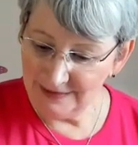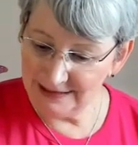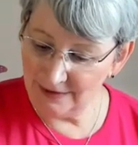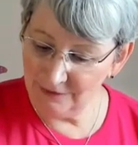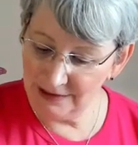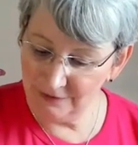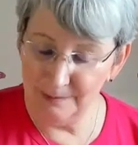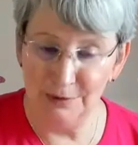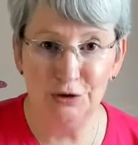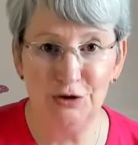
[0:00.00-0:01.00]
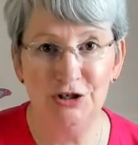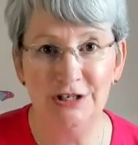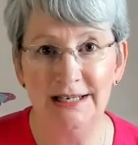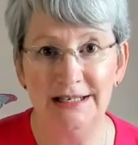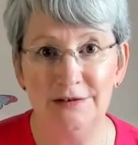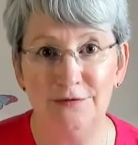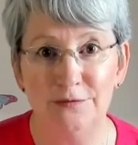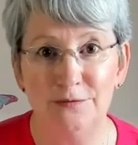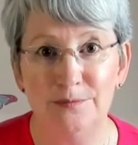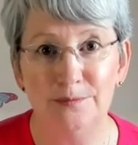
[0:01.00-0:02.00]
The Seven of Emotion says you
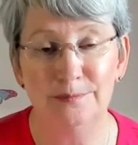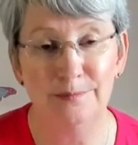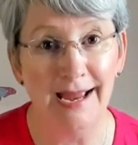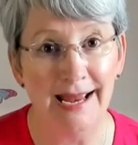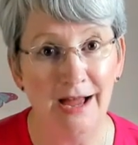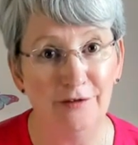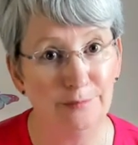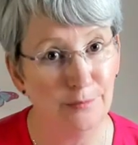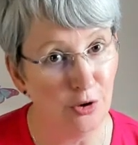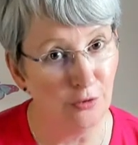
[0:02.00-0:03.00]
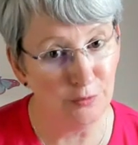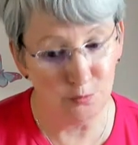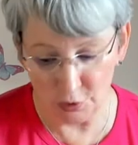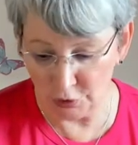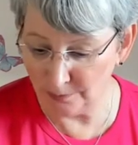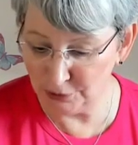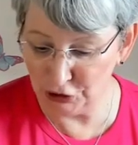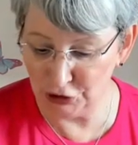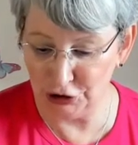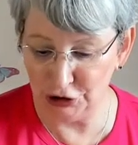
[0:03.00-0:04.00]
might have more than one
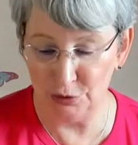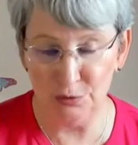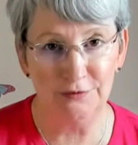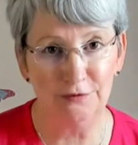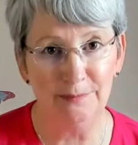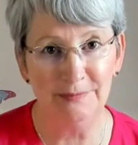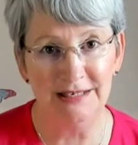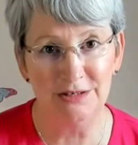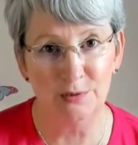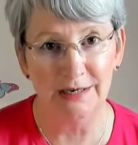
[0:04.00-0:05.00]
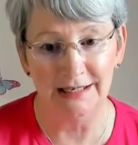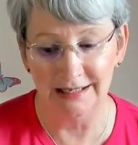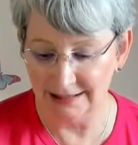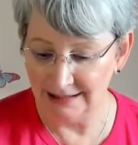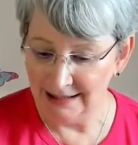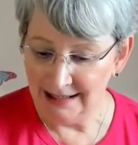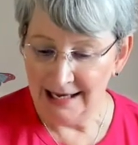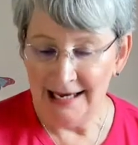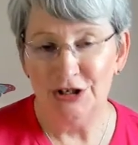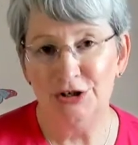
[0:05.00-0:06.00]
option to choose from this week.
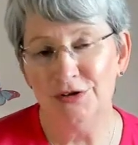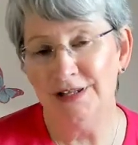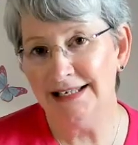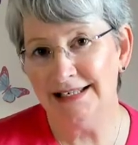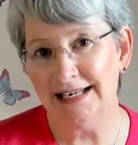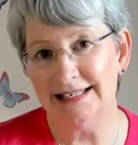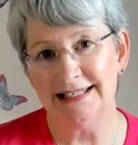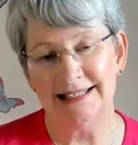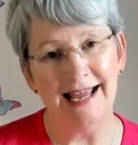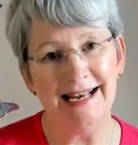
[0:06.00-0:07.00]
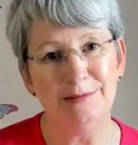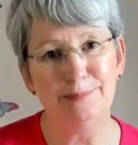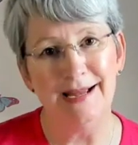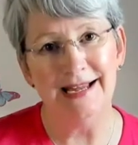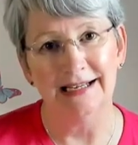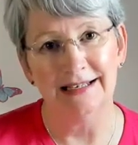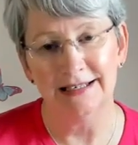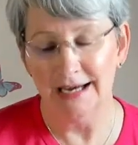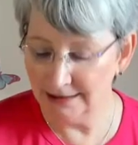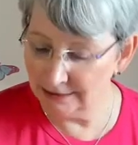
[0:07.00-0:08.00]
So this says stand
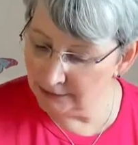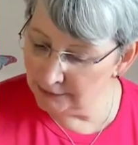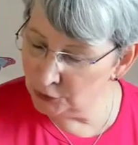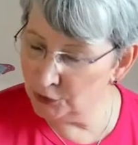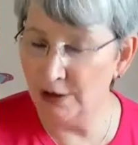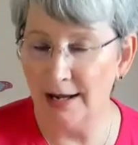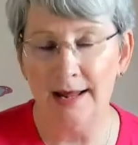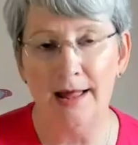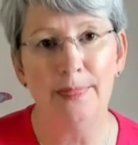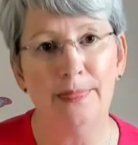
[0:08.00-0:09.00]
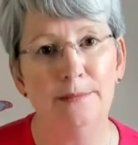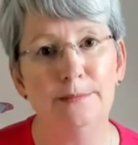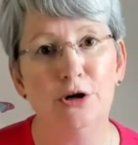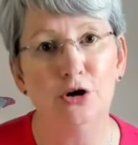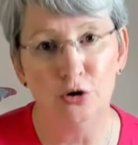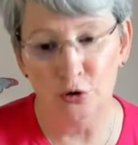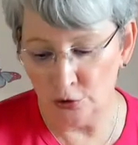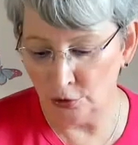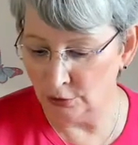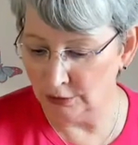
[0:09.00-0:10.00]
back and look at them
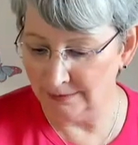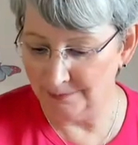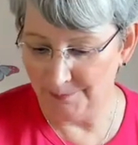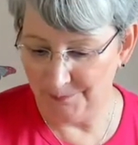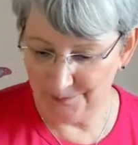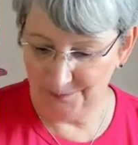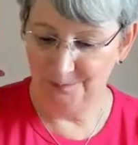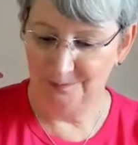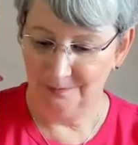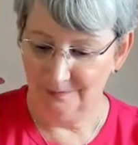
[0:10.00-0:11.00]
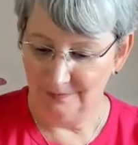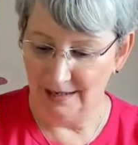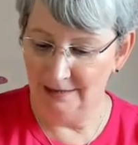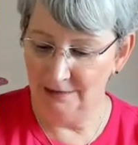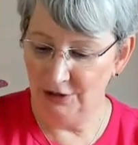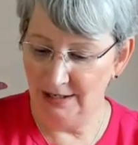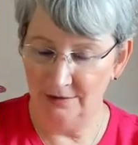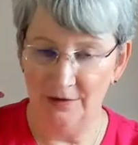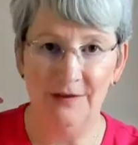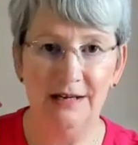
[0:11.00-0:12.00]
all. And look
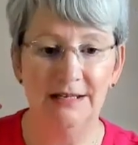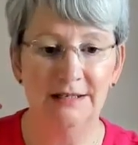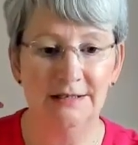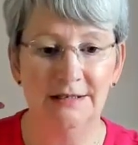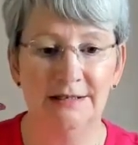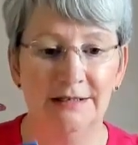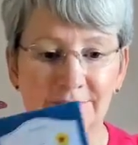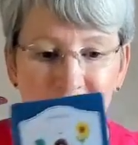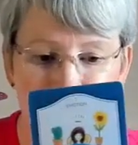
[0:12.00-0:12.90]
here on the card.